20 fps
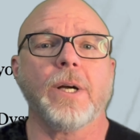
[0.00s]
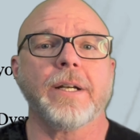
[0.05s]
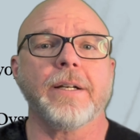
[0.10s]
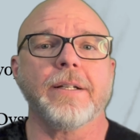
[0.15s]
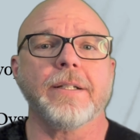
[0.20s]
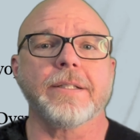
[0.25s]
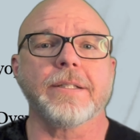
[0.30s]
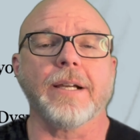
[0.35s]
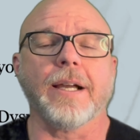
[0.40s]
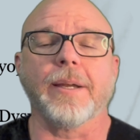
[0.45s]
at
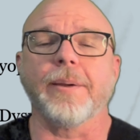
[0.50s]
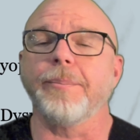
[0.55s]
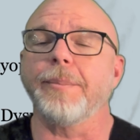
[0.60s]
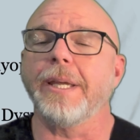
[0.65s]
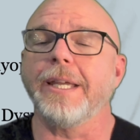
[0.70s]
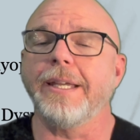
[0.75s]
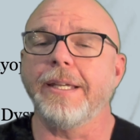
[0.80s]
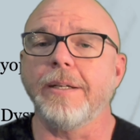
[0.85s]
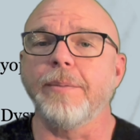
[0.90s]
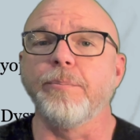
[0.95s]
a time
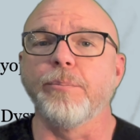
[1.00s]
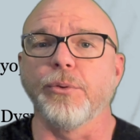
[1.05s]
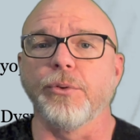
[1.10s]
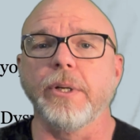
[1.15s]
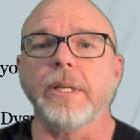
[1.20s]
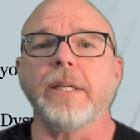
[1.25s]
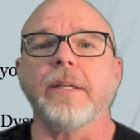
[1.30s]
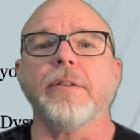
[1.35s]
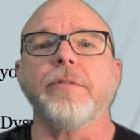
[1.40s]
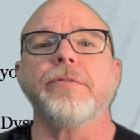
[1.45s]
in
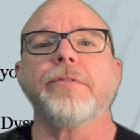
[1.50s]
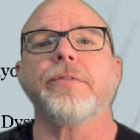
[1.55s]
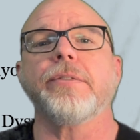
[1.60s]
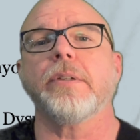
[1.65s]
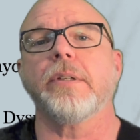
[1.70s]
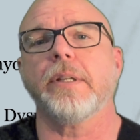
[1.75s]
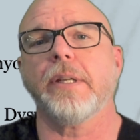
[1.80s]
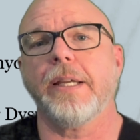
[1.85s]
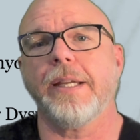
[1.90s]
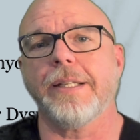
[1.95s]
brief
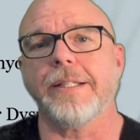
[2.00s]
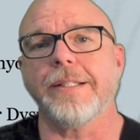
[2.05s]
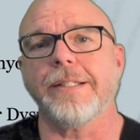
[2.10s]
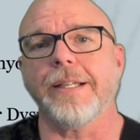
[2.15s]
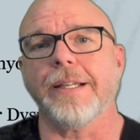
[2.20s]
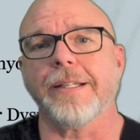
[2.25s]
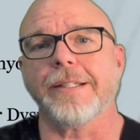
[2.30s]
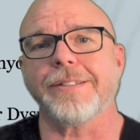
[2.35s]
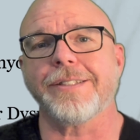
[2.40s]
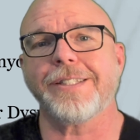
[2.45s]
and
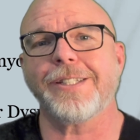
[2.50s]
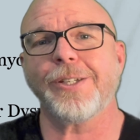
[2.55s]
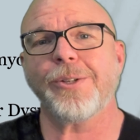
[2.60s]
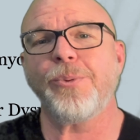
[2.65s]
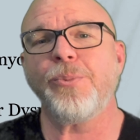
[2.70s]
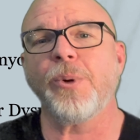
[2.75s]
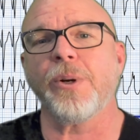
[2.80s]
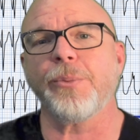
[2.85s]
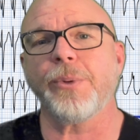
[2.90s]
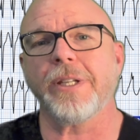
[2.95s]
see
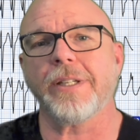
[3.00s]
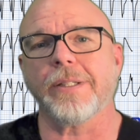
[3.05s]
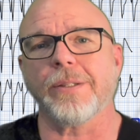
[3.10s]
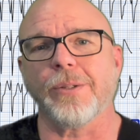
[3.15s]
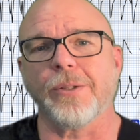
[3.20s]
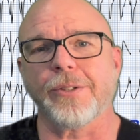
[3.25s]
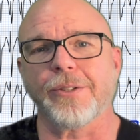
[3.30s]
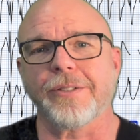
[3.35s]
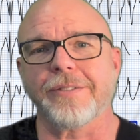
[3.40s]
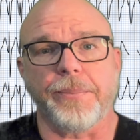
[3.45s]
what we can
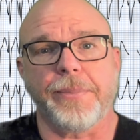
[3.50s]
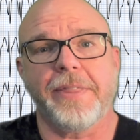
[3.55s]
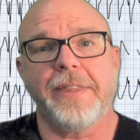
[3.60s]
learn.